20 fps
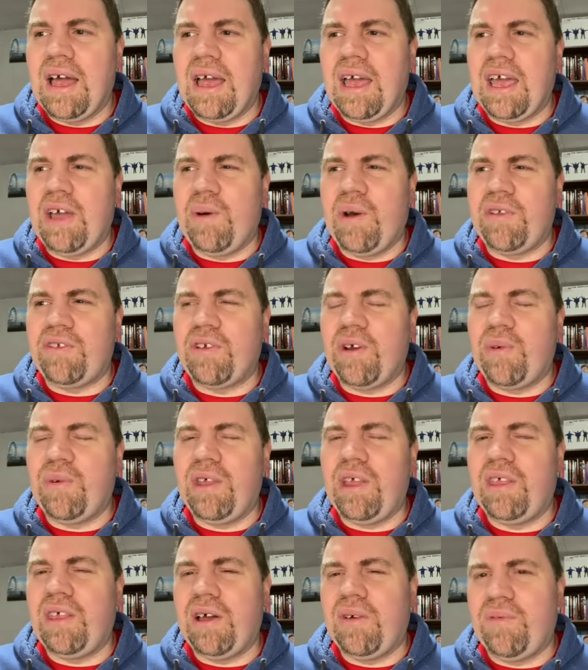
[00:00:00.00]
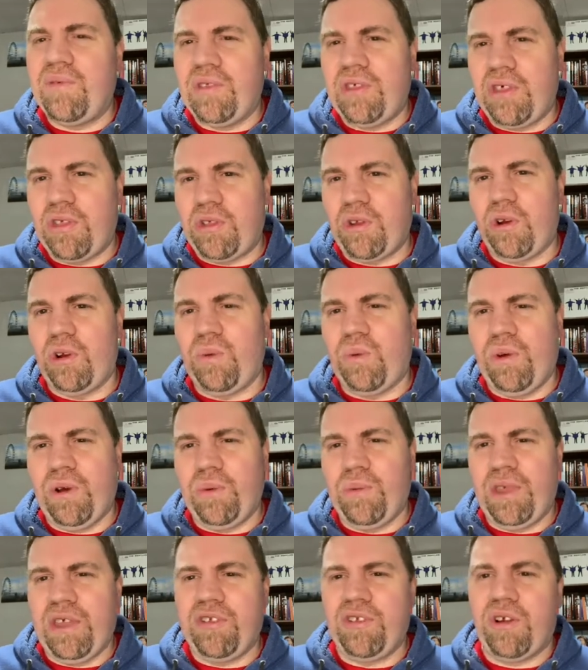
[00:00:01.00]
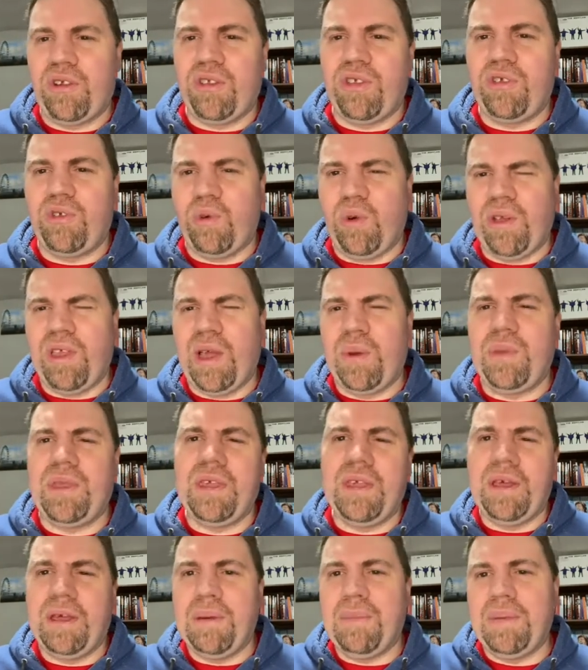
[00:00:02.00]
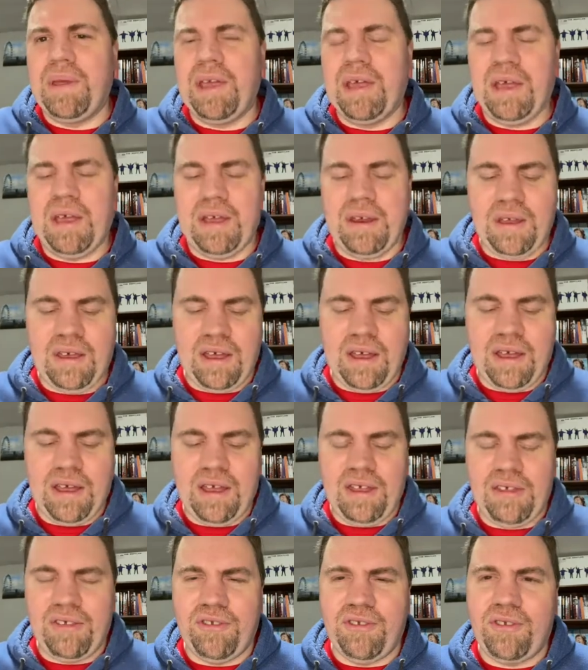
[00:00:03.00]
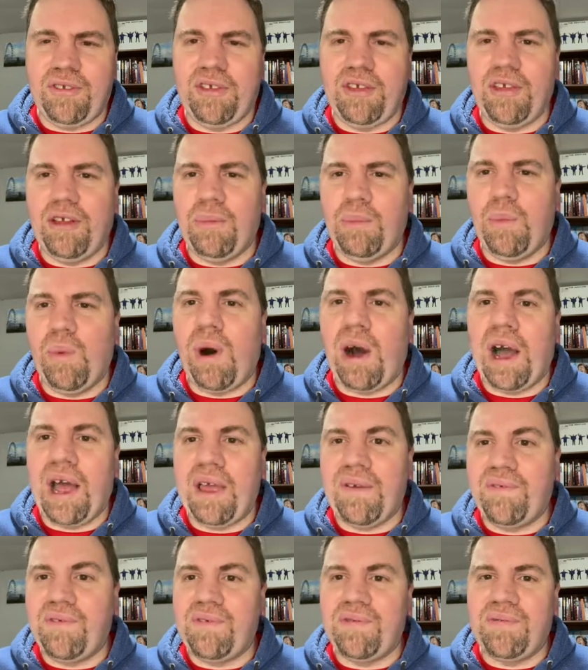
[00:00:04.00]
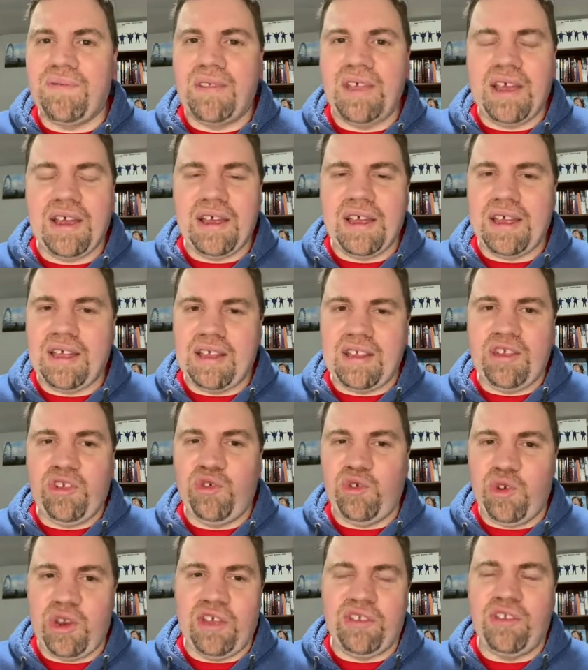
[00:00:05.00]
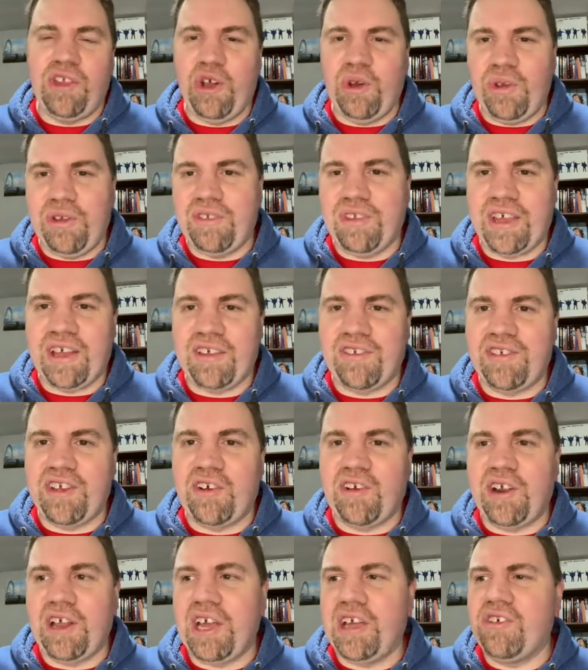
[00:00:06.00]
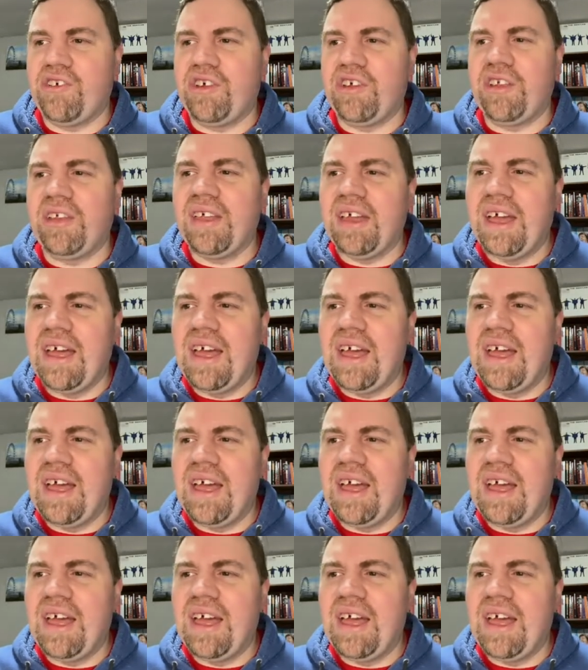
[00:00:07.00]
Anyway, so I really love when the third one, when they start the storyline with him and his wife, who doesn't know he's like a secret agent.